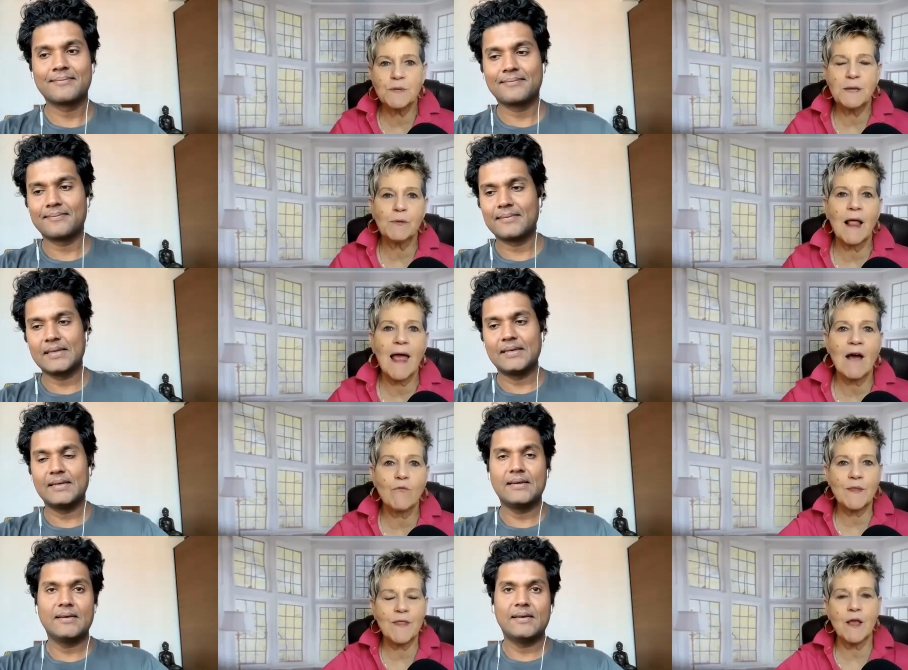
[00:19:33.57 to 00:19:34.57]
Speaker 1: do people have
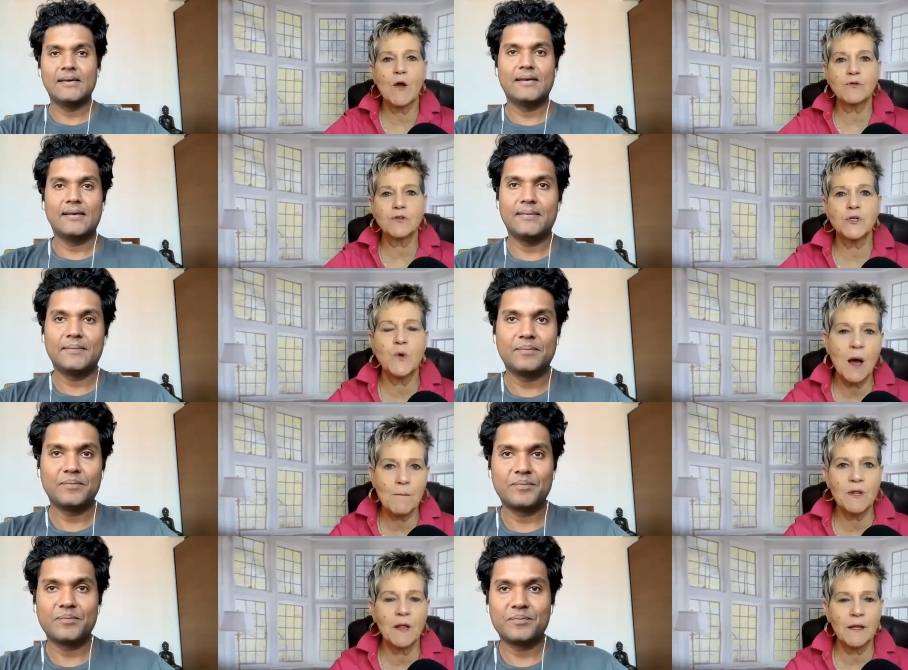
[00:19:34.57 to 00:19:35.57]
when they go to a
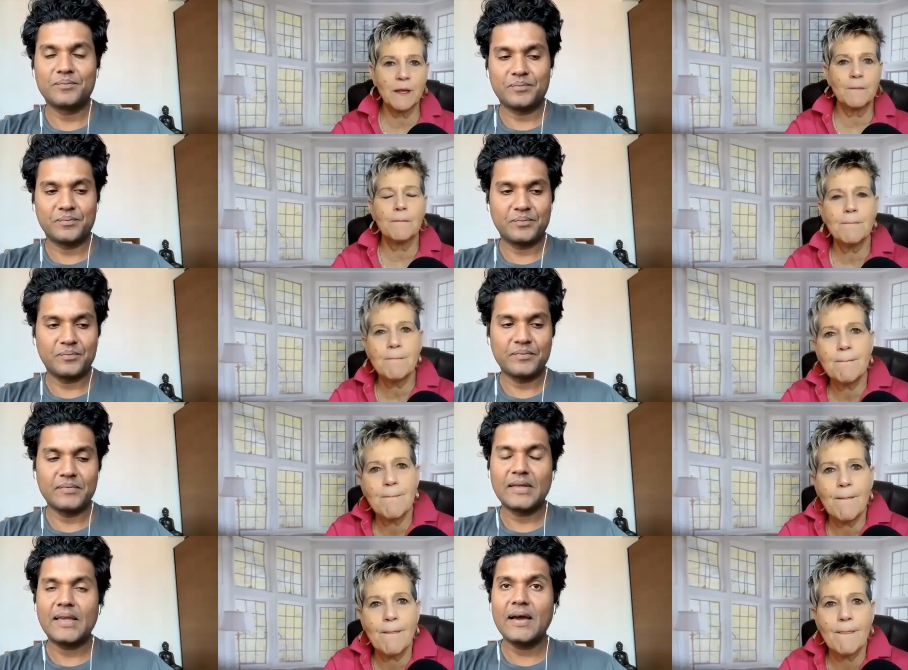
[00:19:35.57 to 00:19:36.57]
billion
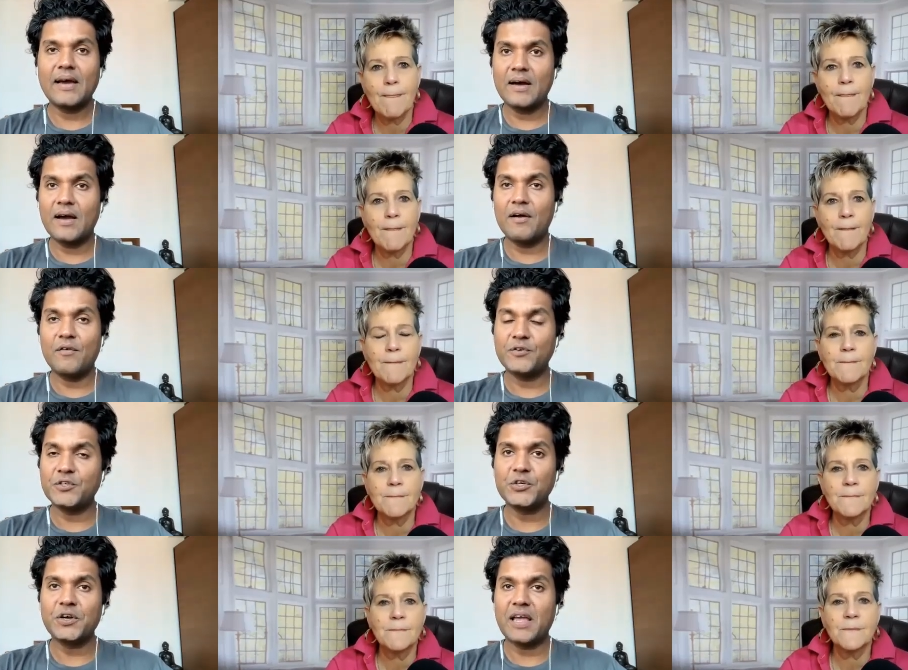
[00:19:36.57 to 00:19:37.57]
Speaker 2: yeah, uh, for
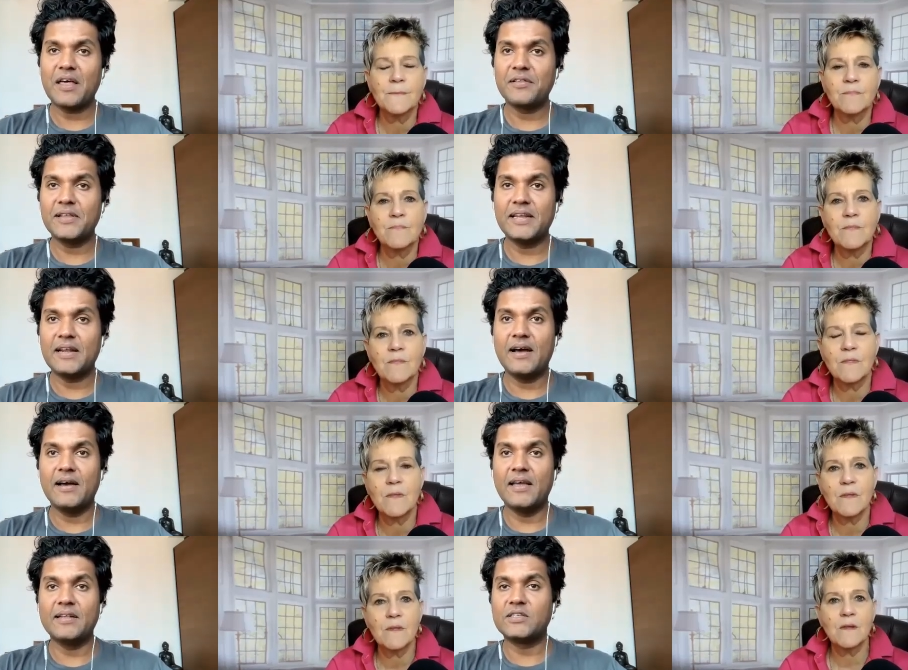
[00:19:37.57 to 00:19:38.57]
sure, Kathleen. Uh,
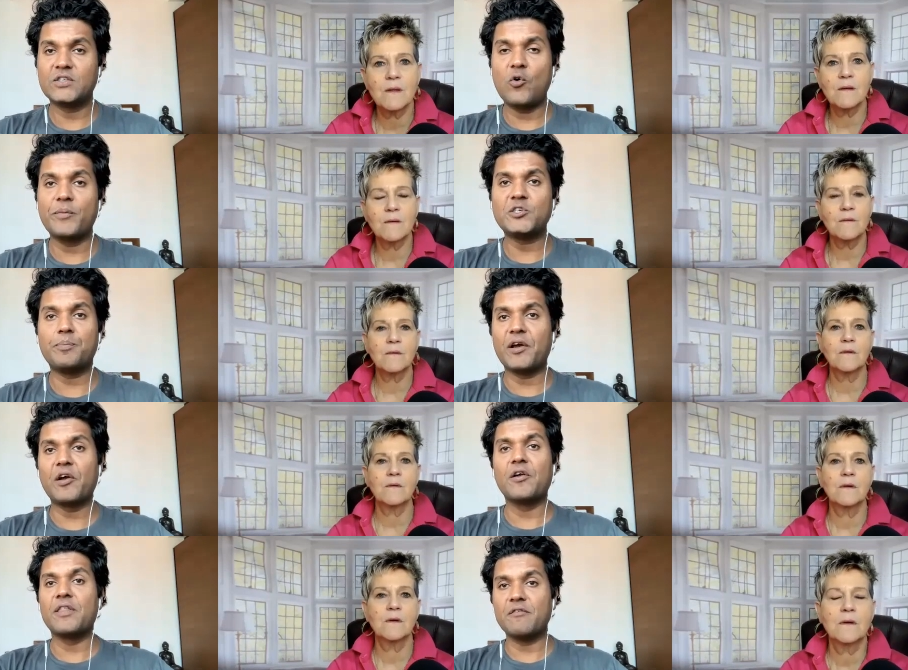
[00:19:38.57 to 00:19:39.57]
it's so much bigger
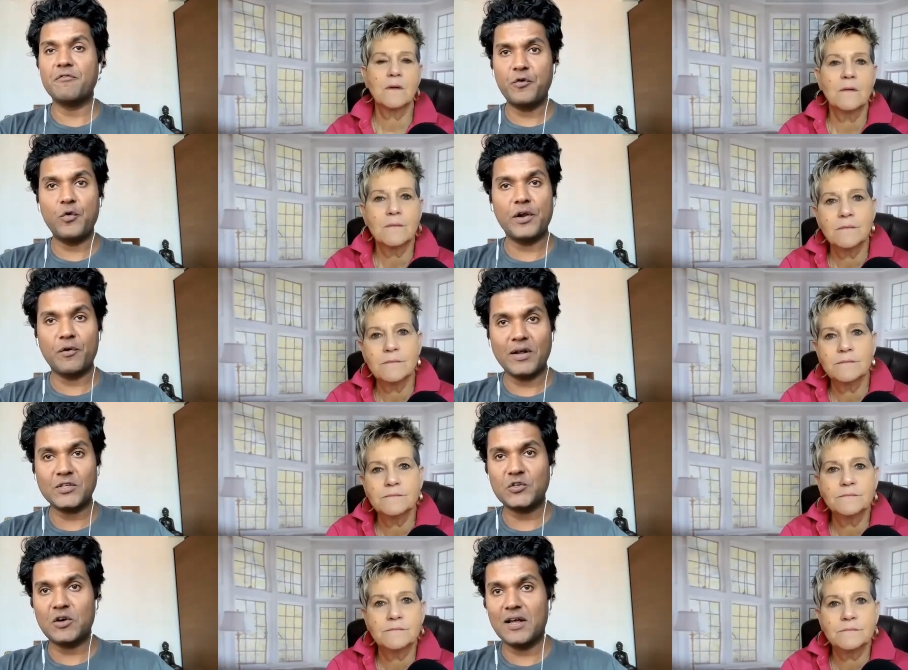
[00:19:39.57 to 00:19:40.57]
than food at
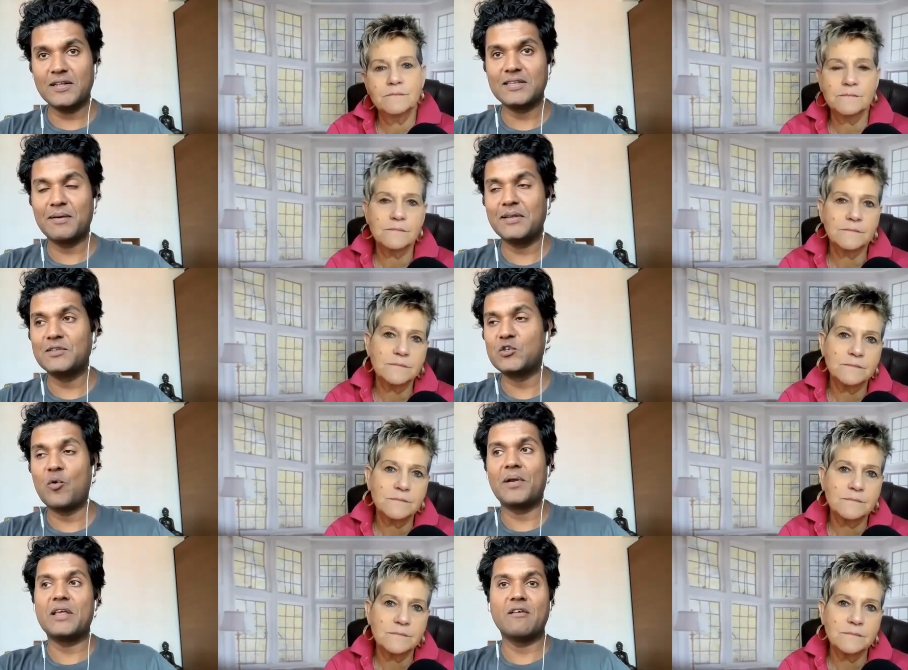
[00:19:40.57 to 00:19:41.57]
restaurants. I mean, so
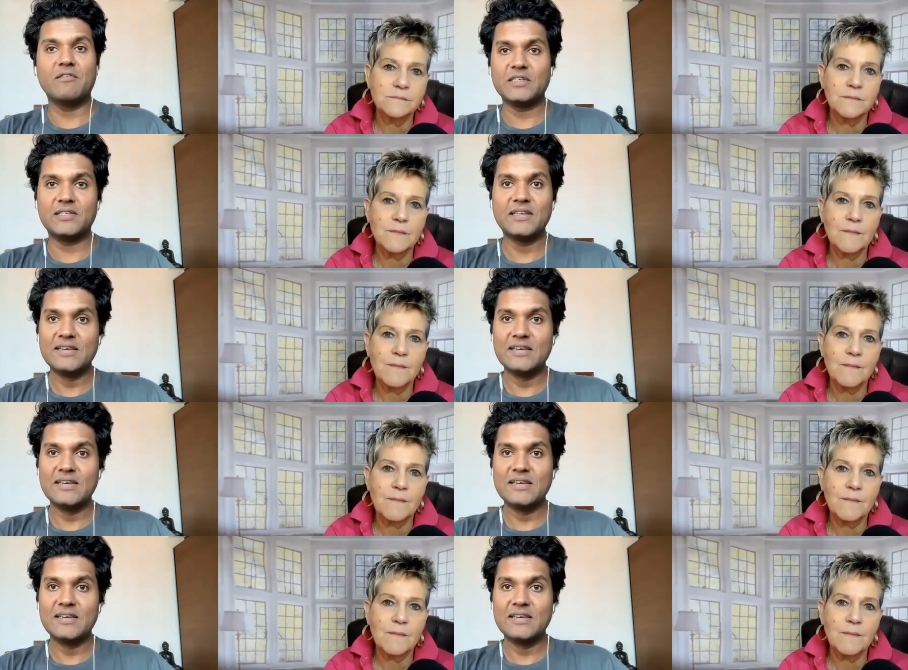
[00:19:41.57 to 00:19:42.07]
many of us